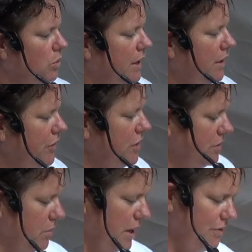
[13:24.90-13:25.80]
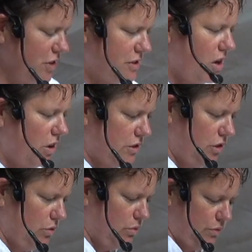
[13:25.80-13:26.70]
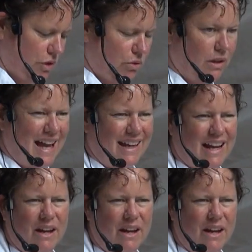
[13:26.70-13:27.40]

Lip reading: whatever salt you like.